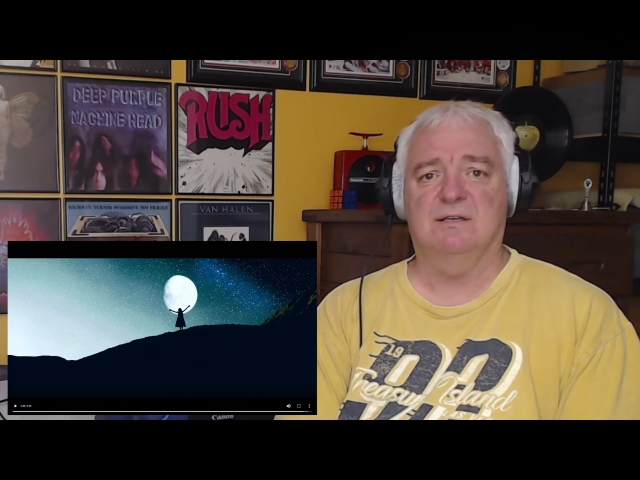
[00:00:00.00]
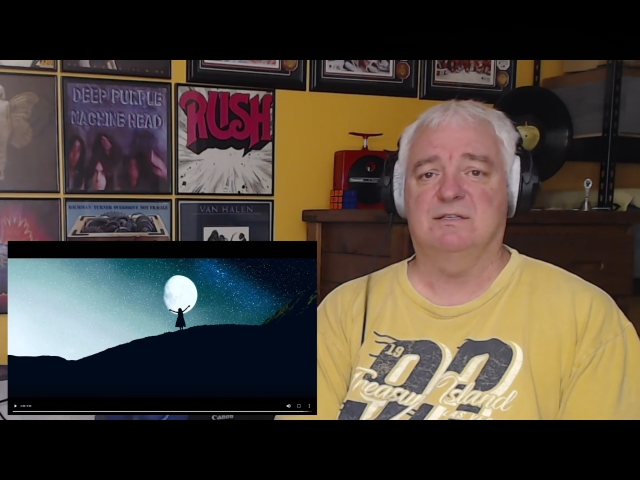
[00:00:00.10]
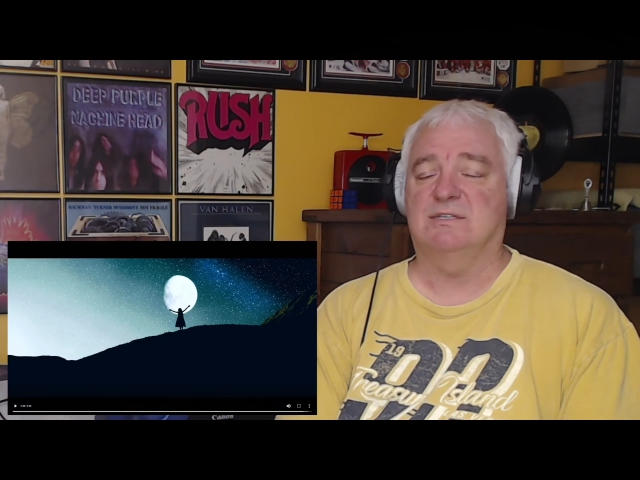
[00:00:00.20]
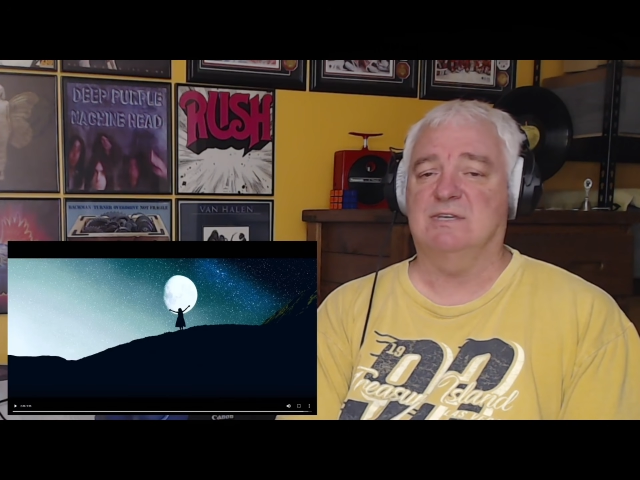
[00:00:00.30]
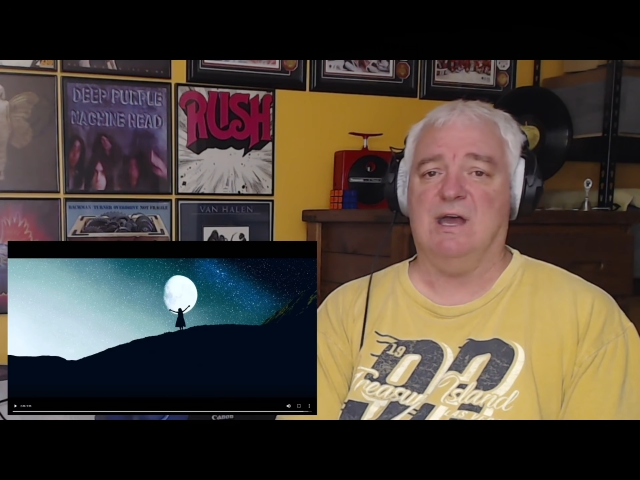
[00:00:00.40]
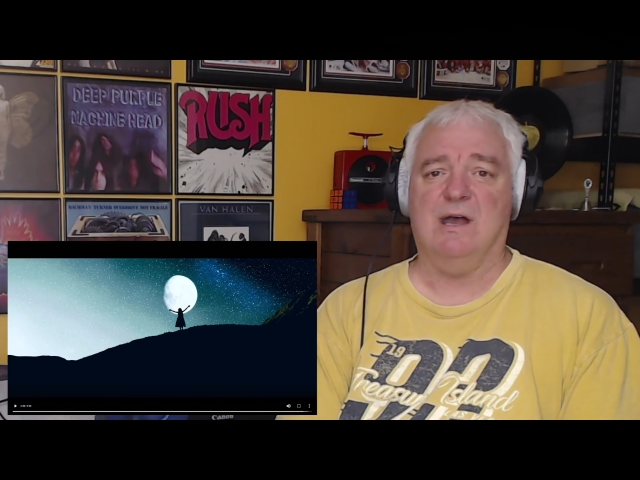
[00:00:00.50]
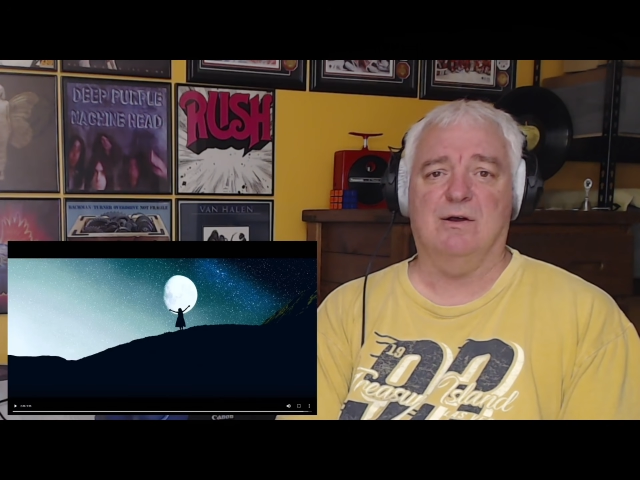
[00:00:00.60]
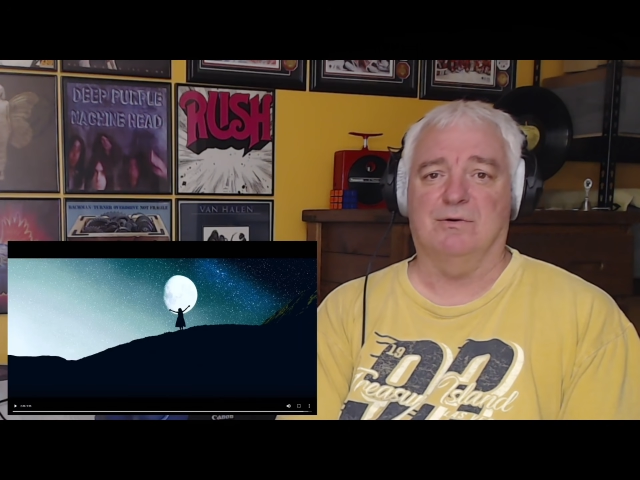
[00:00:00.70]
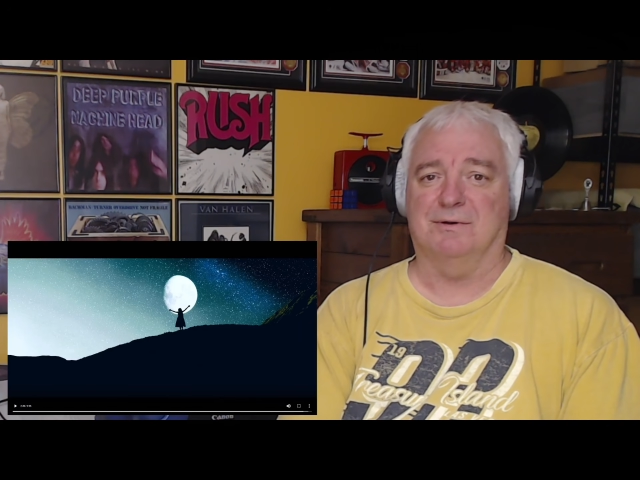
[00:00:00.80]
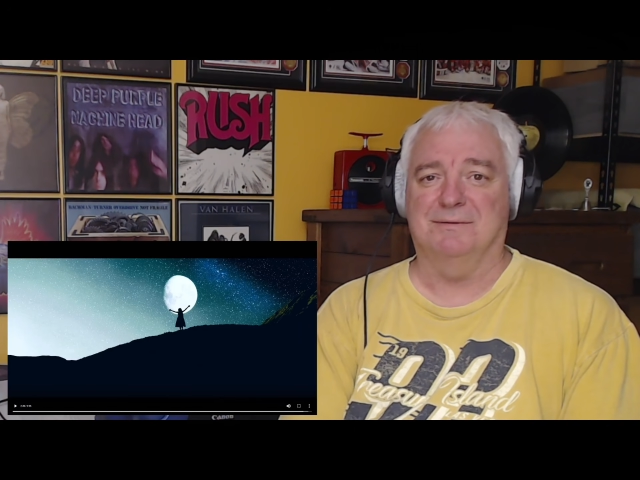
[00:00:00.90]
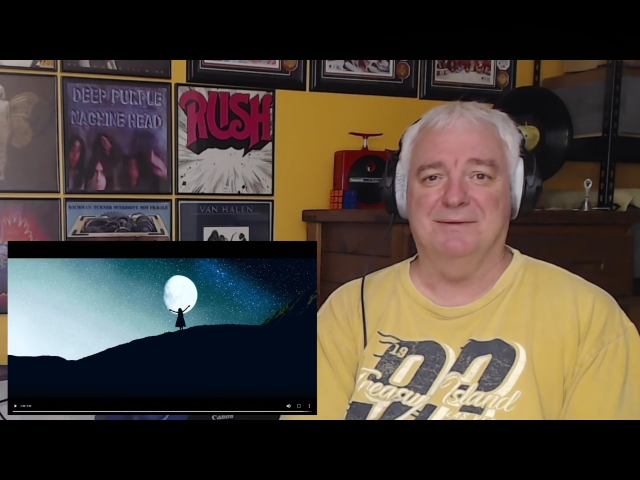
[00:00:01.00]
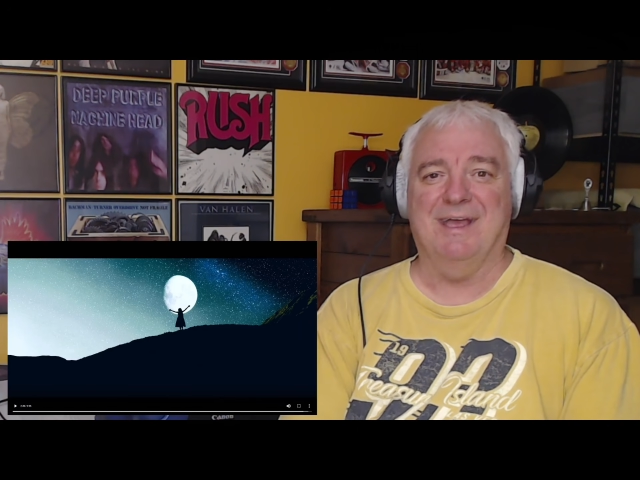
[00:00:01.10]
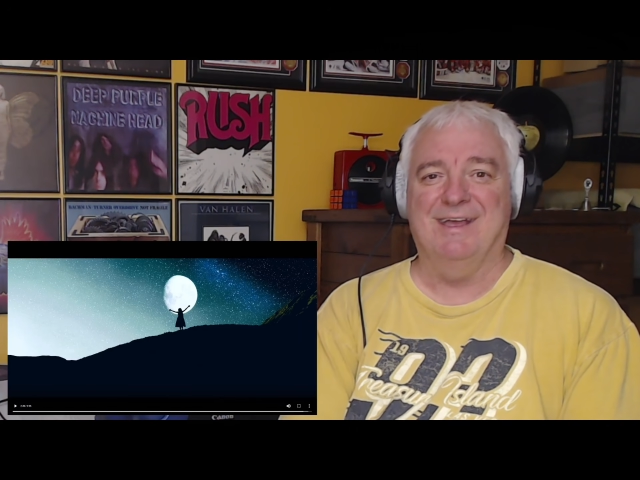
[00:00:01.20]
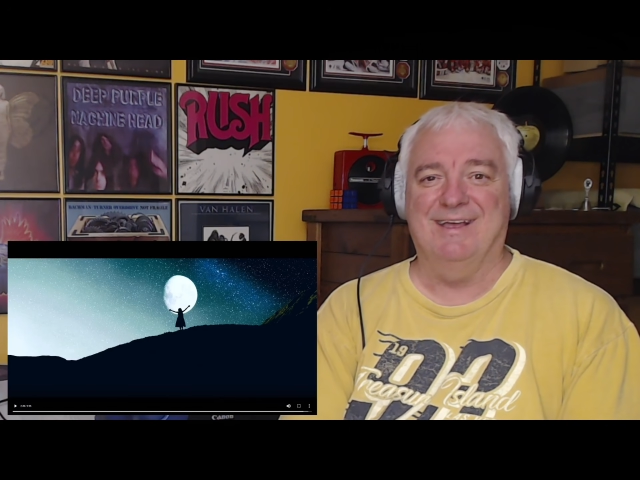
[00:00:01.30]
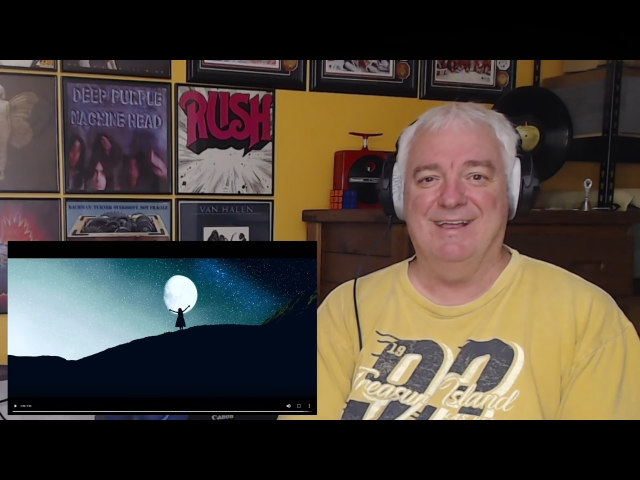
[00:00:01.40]
down.
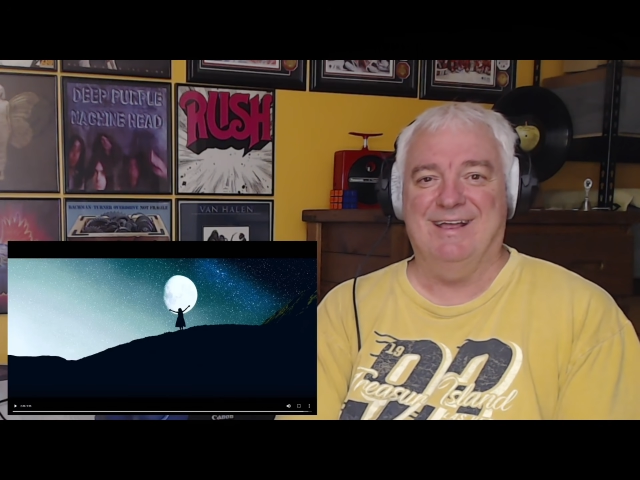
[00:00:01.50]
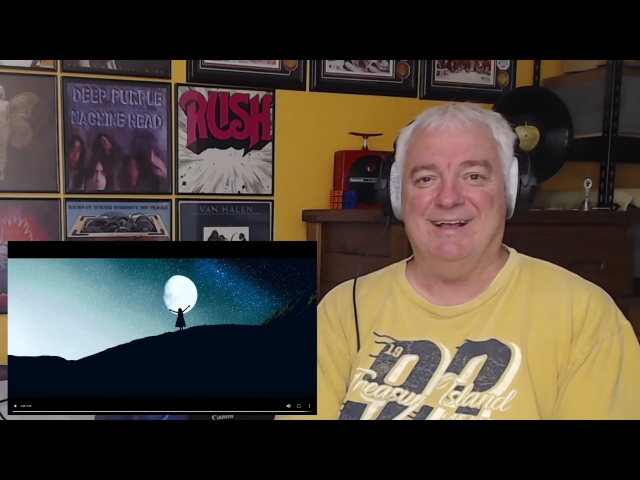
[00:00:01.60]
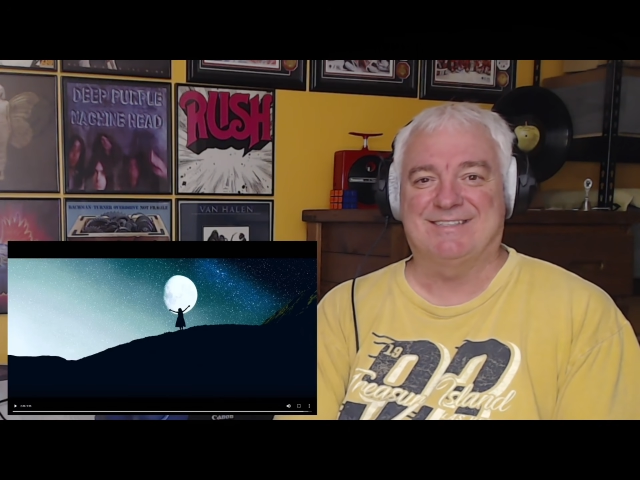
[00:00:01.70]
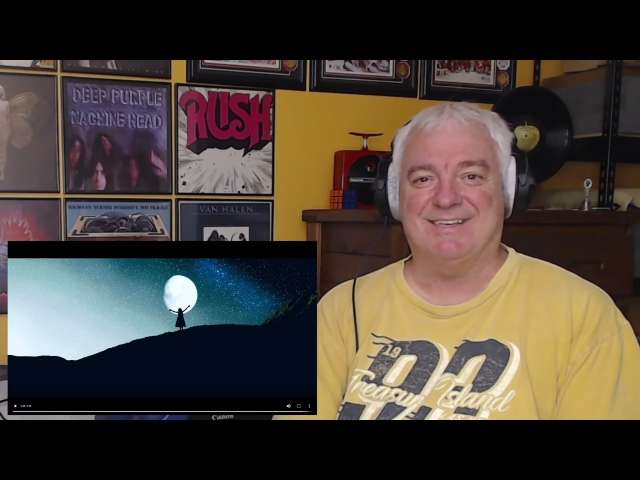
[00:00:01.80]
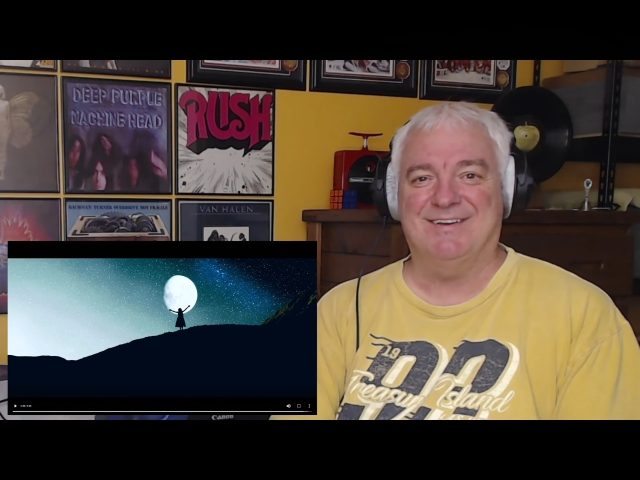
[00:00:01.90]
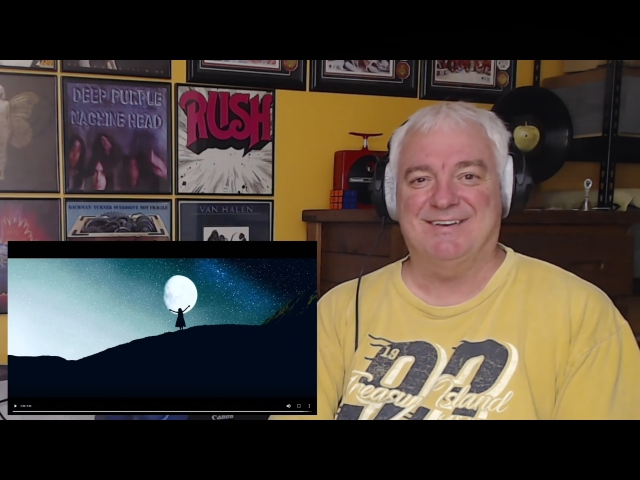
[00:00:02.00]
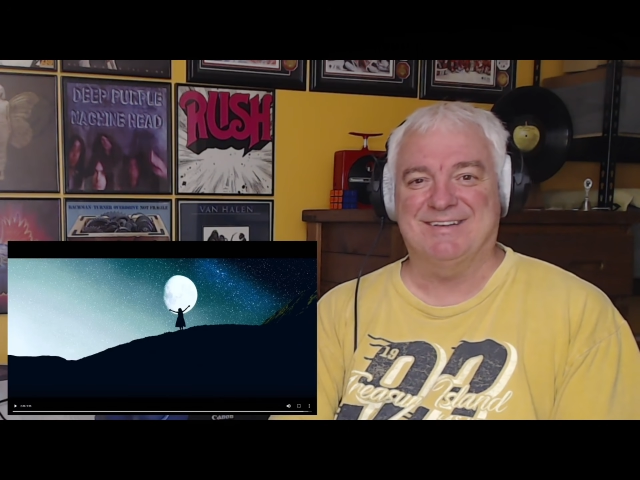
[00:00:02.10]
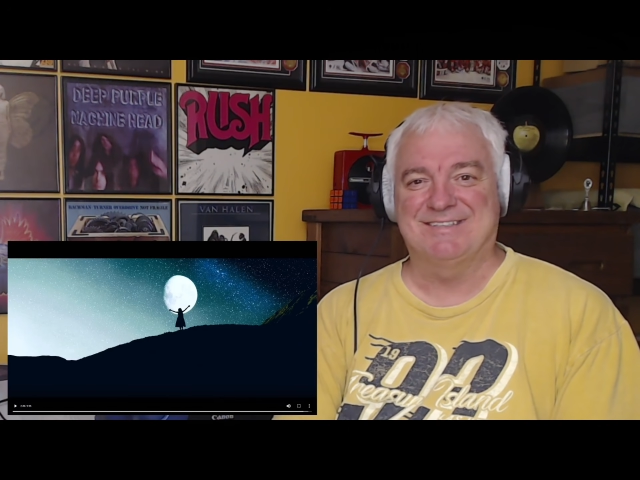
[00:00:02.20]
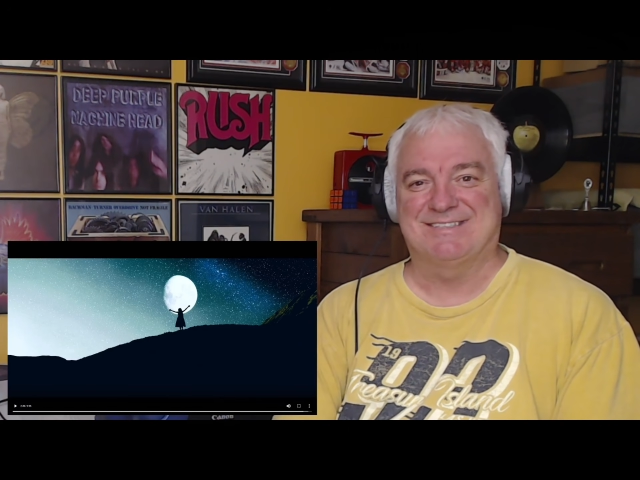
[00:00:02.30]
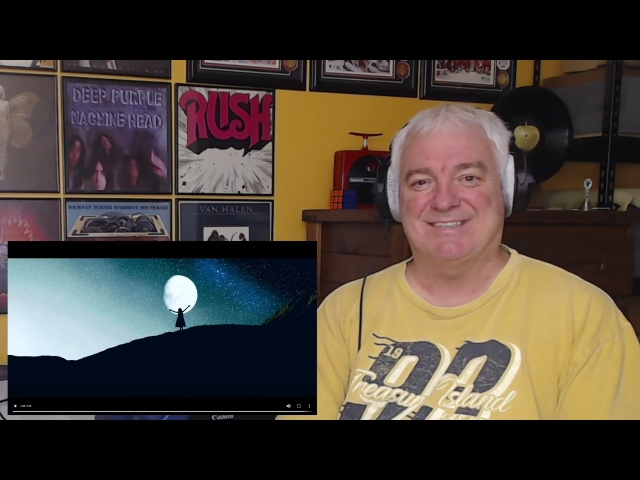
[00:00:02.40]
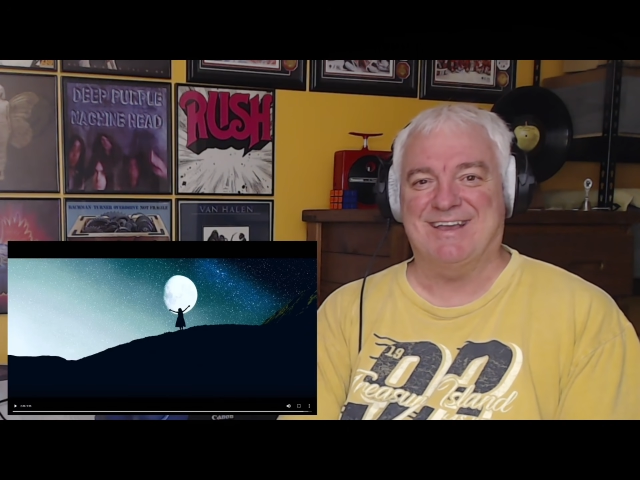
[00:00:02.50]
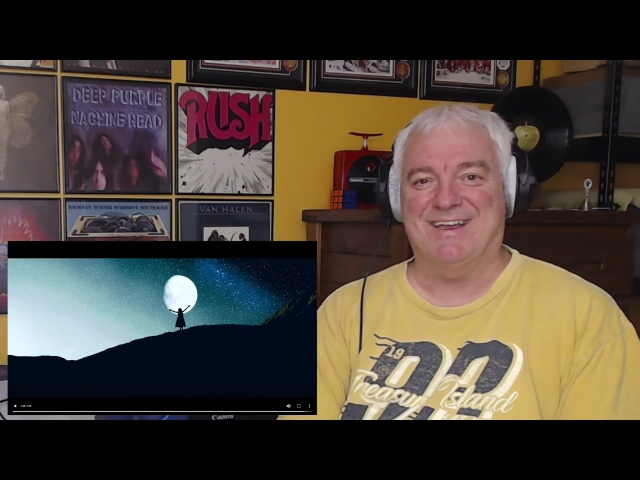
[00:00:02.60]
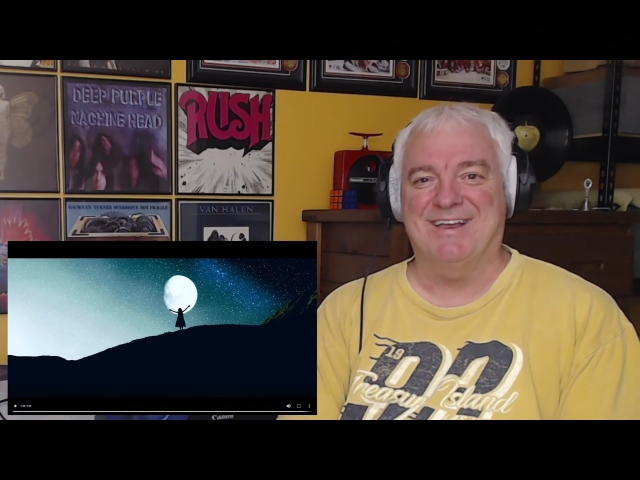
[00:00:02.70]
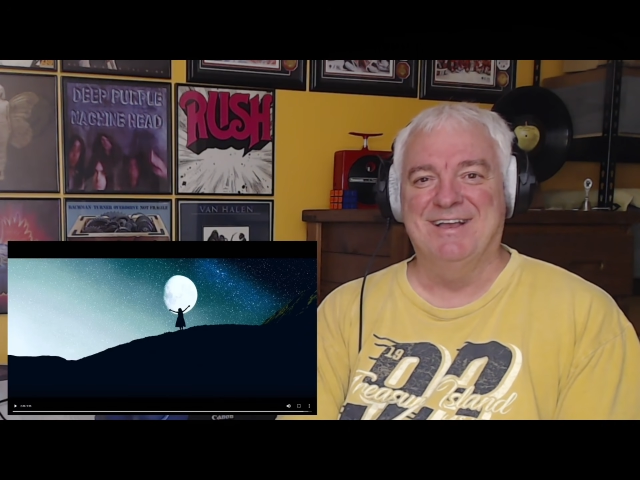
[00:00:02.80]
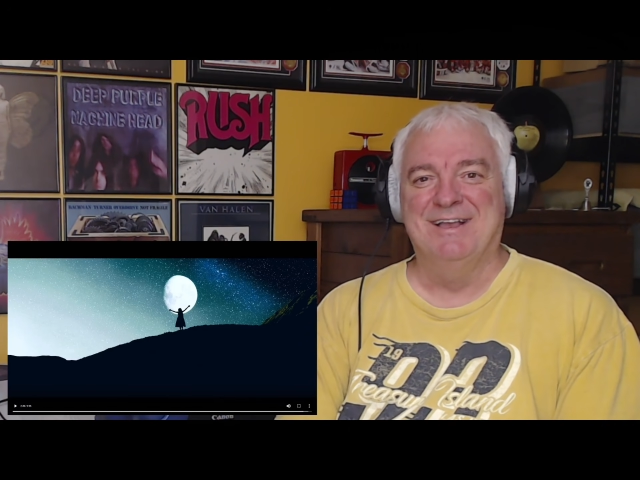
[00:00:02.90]
That's all you can say.